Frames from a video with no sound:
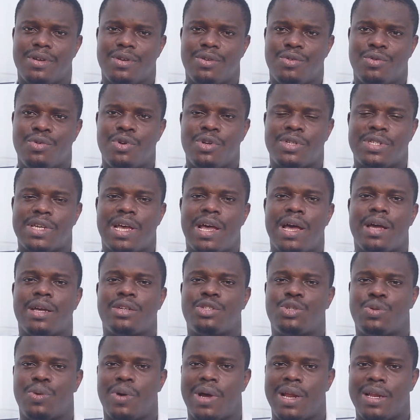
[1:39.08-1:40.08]
do not
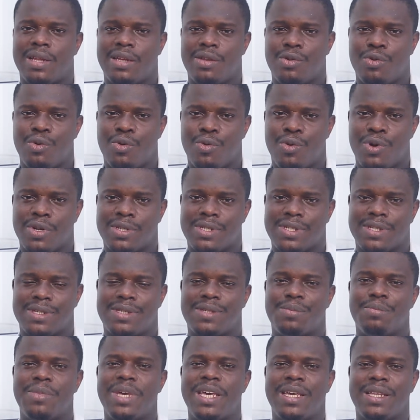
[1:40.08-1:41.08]
actually know what
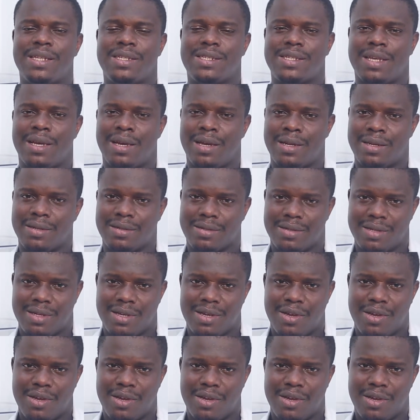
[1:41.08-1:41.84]
it means and